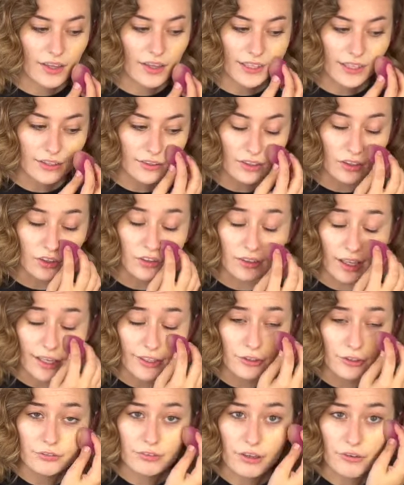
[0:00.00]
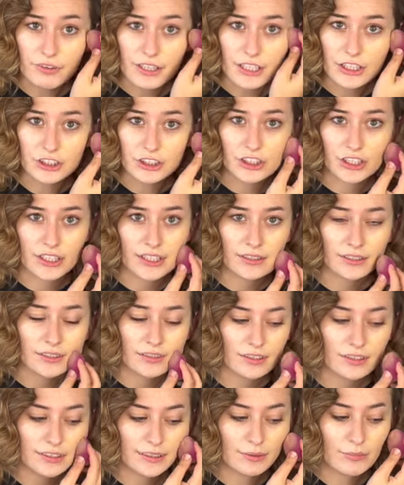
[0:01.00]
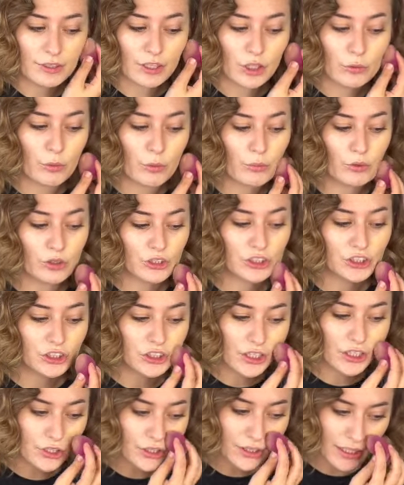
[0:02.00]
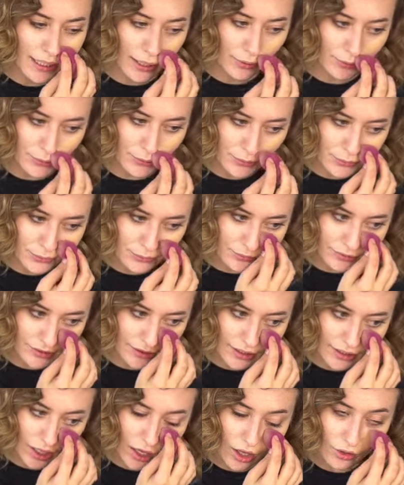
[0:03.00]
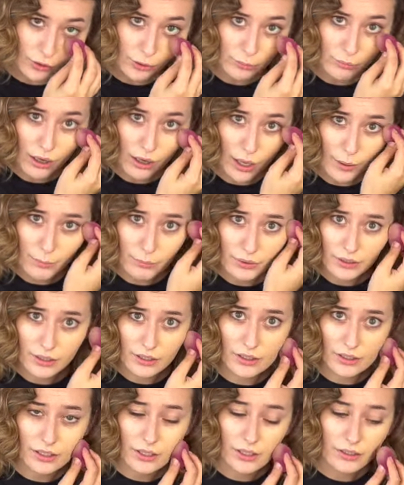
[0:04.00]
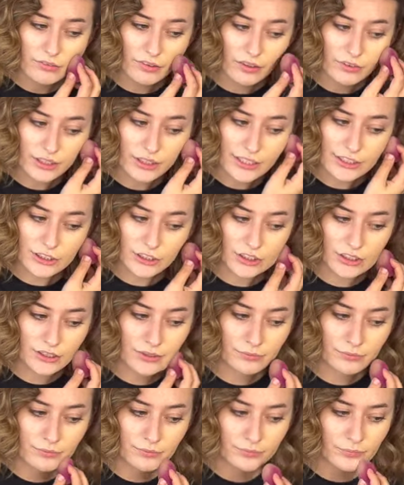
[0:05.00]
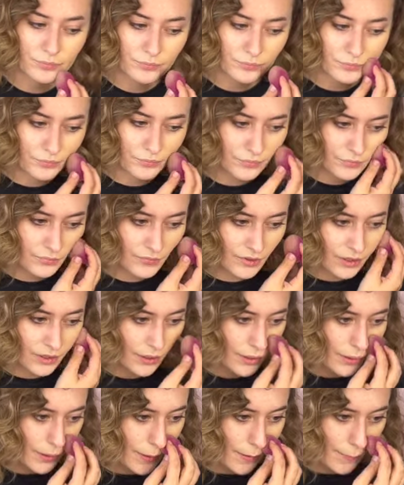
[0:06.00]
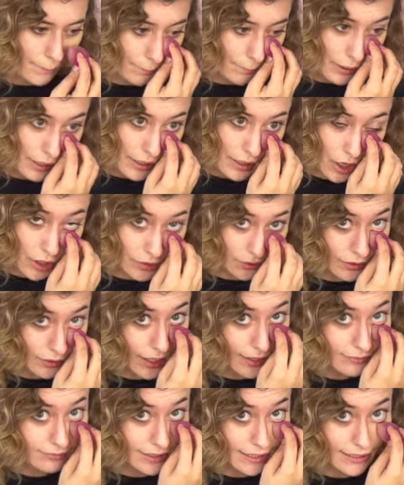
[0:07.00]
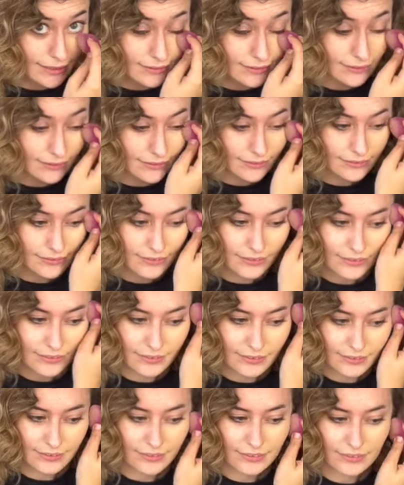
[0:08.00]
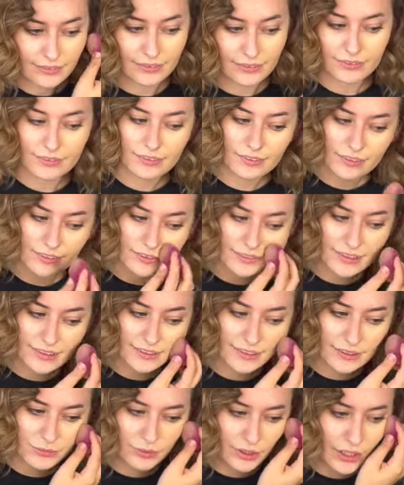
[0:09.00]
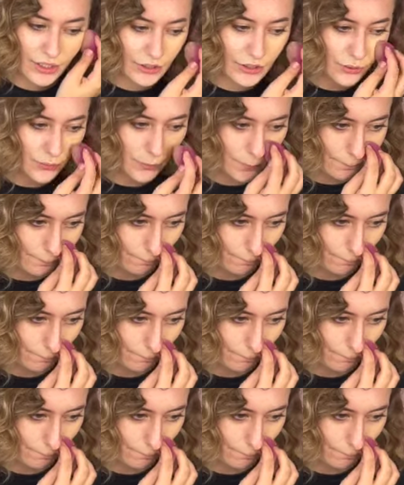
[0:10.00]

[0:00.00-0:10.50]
lighter foundation, something a little bit more sheer, and I'll use the ColourPop foundation. But on live days, this is what I do.